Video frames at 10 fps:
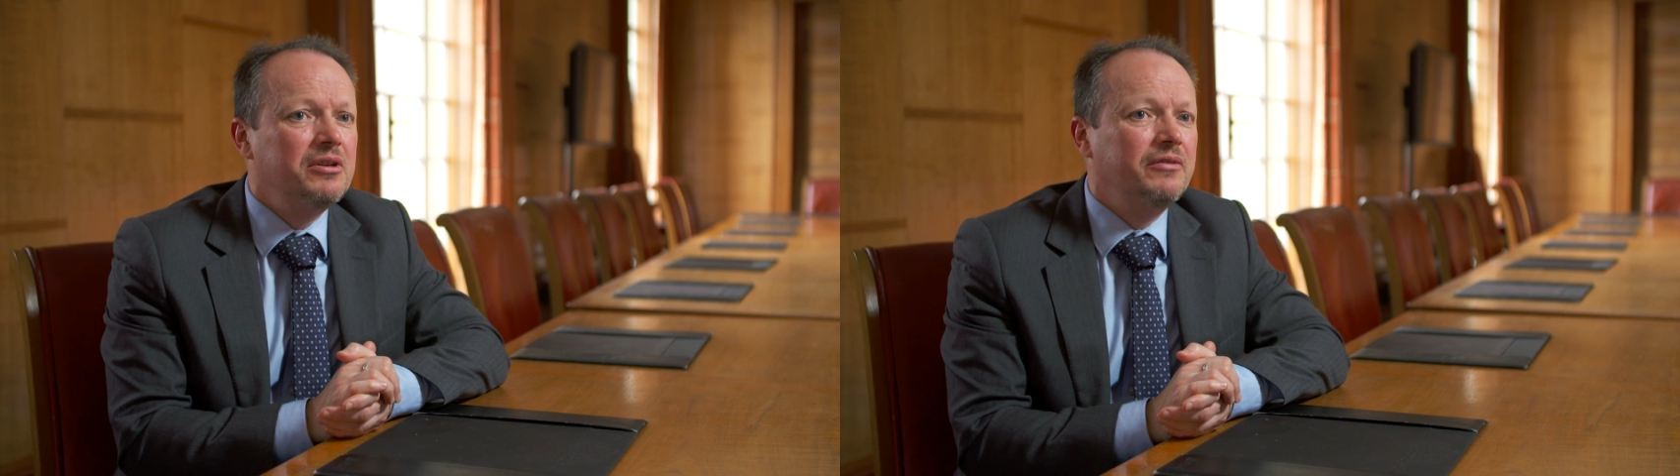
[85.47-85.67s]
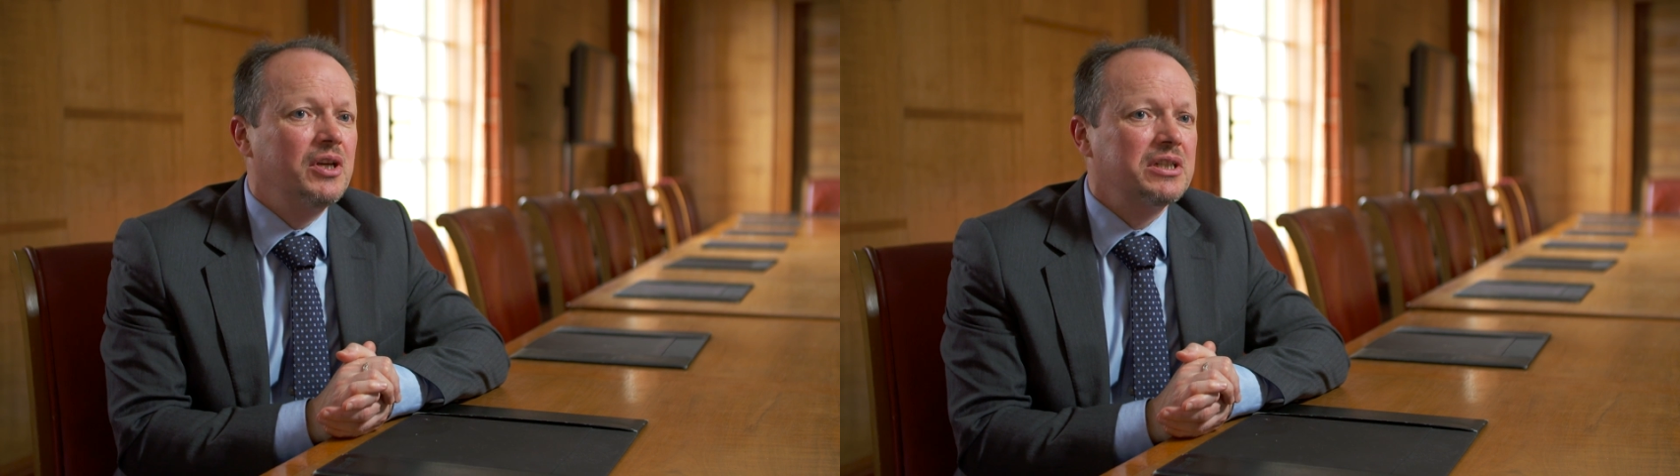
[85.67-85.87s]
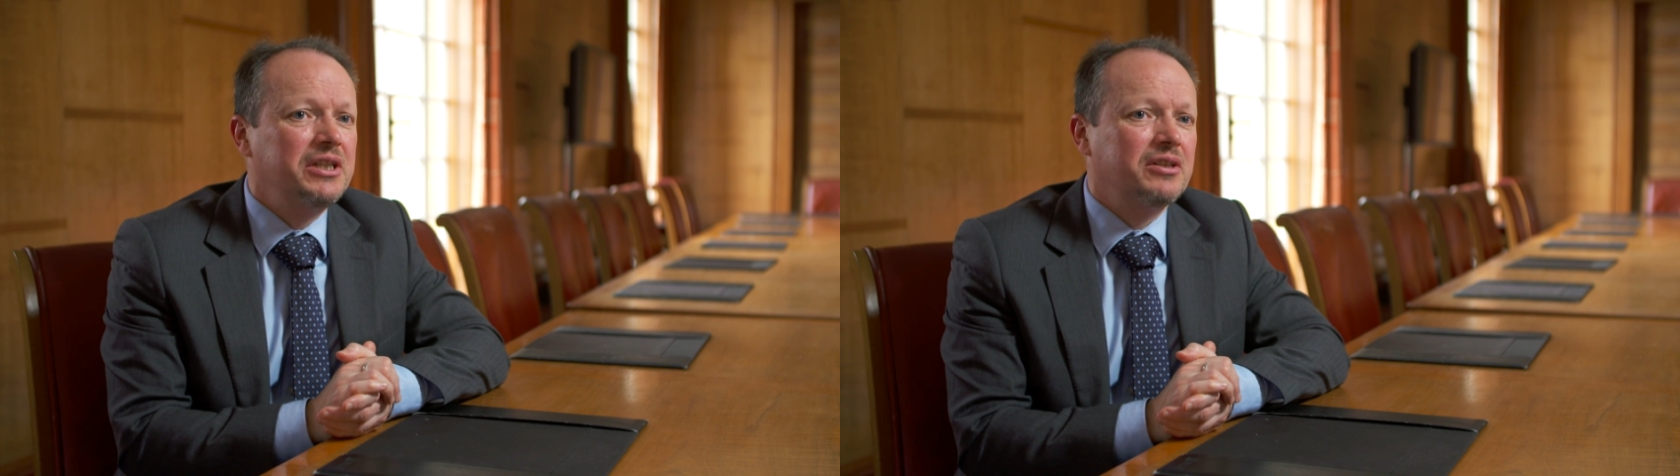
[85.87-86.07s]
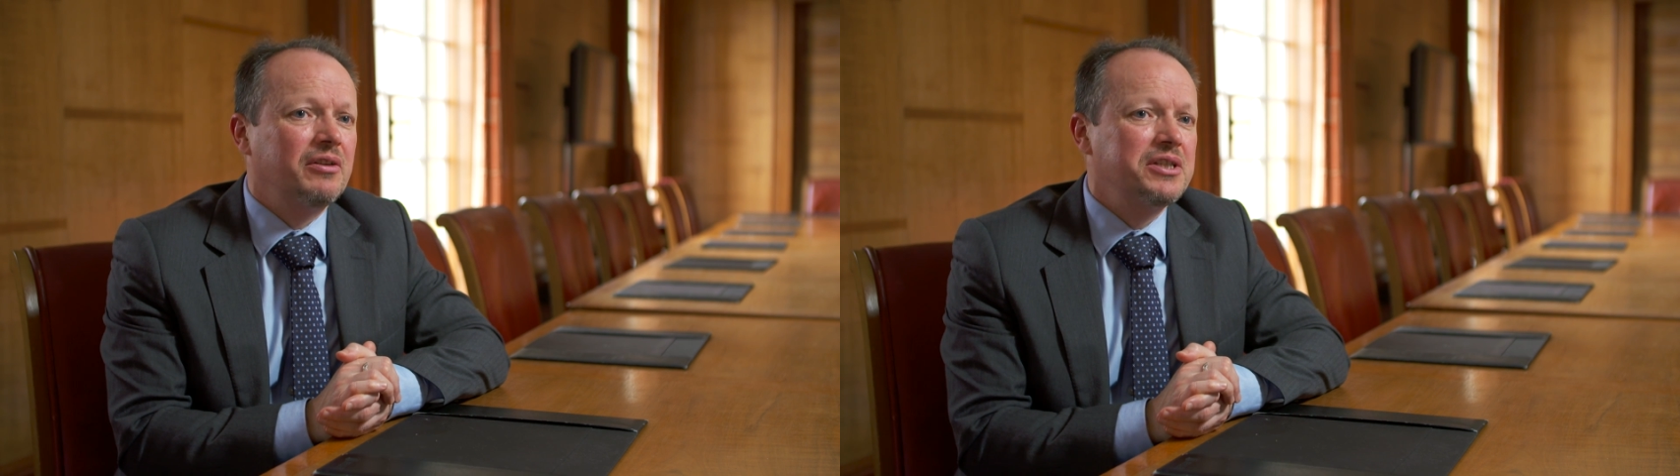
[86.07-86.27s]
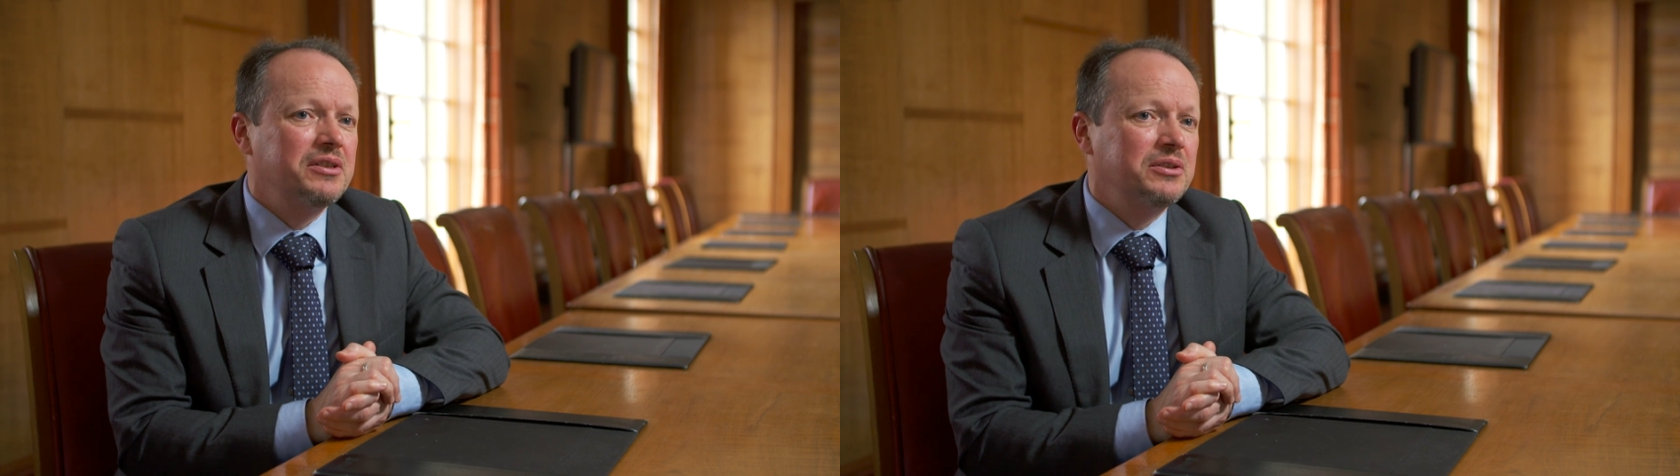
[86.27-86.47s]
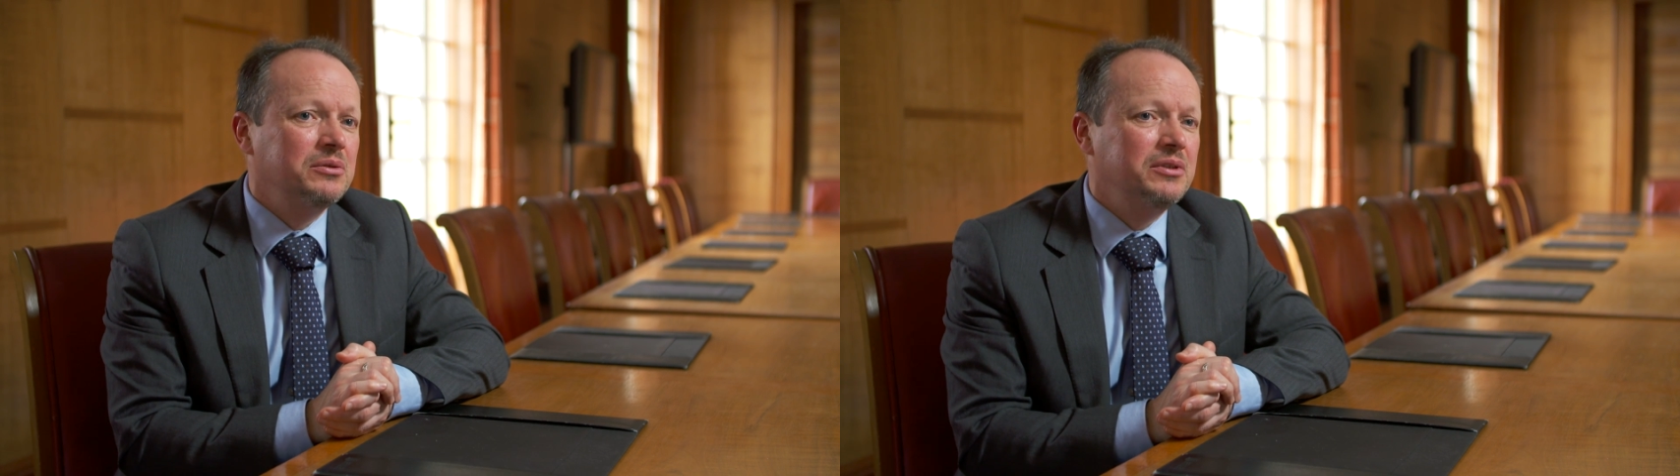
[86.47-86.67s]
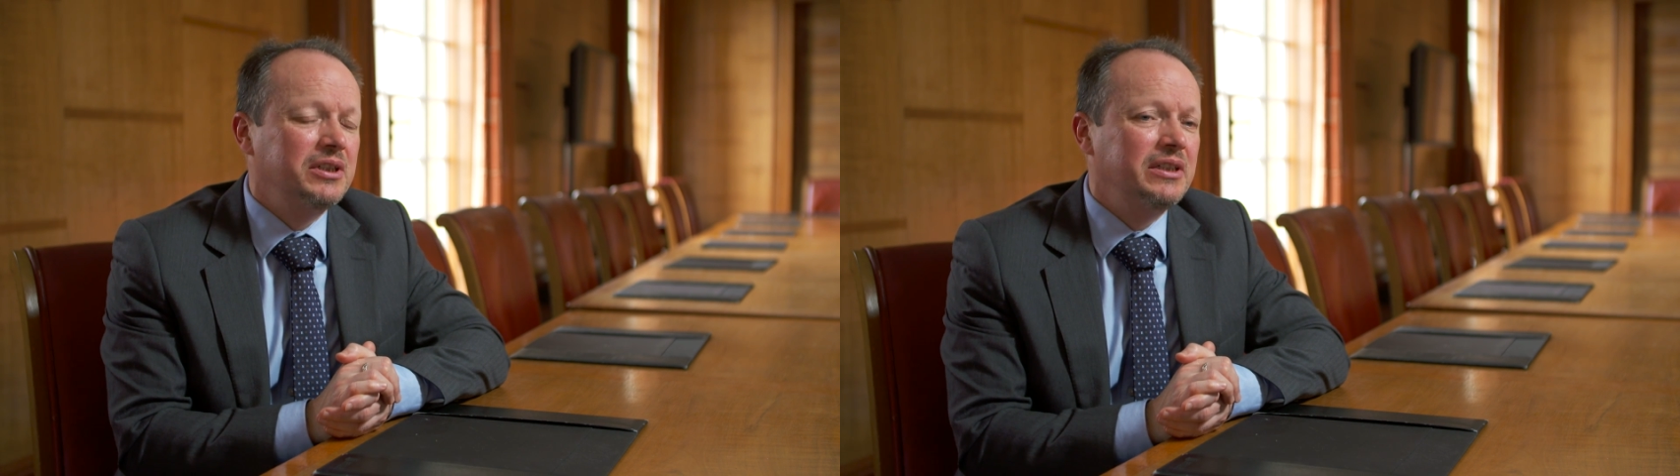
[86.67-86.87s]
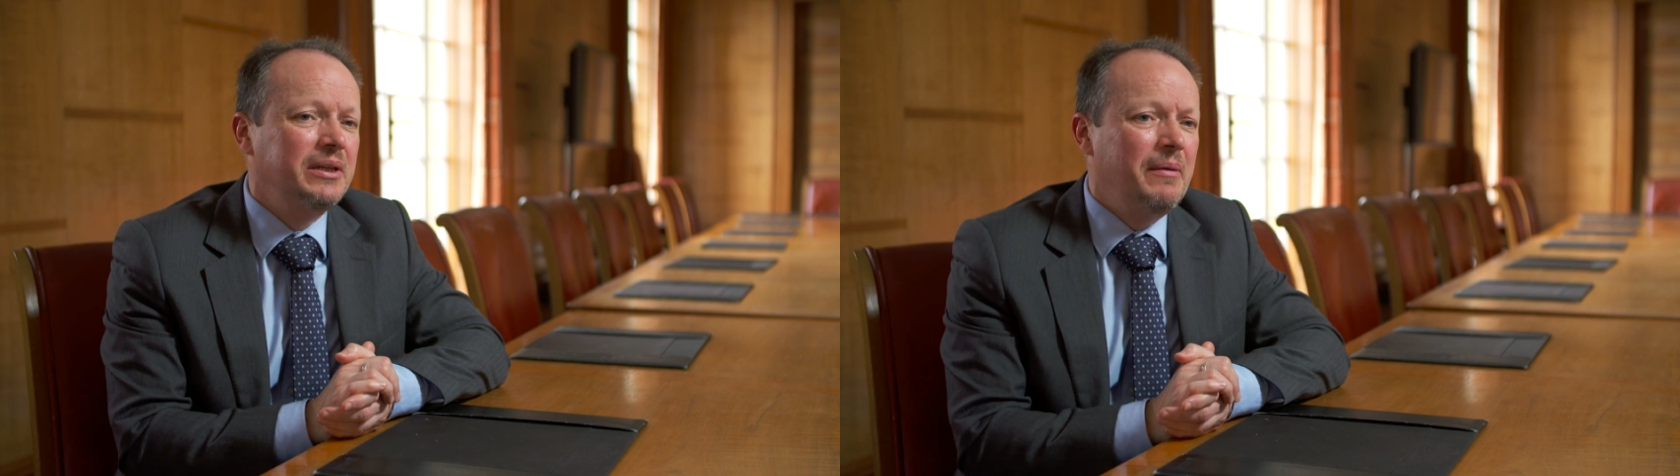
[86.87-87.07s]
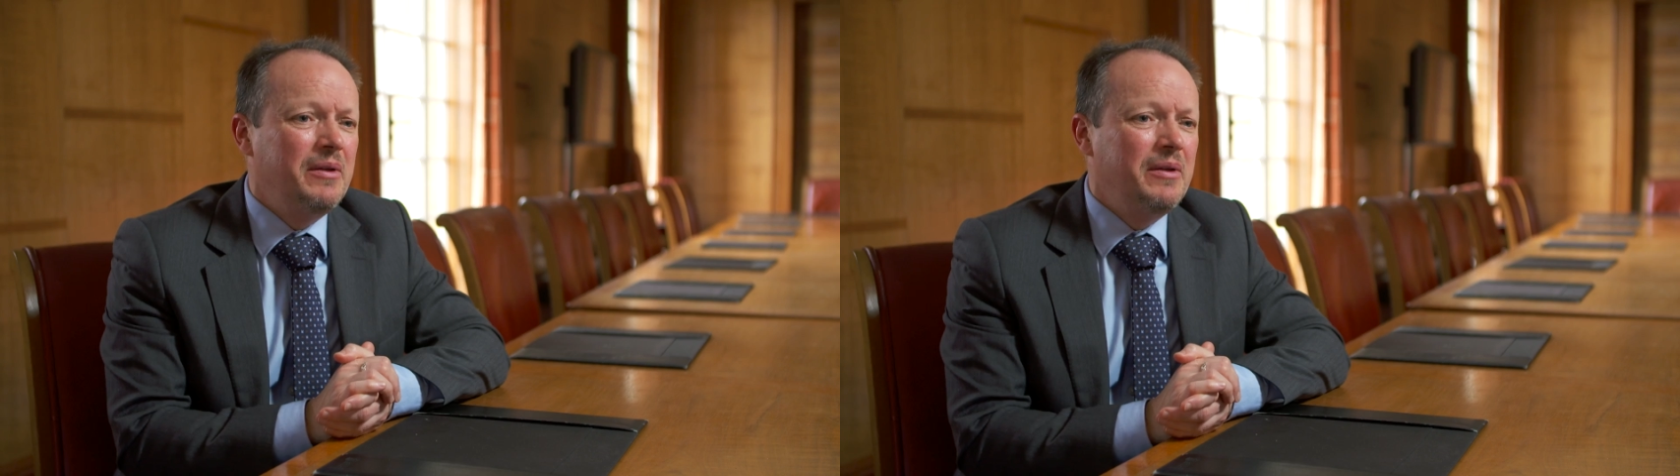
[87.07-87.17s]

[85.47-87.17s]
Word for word: Universal Integration Toolkit,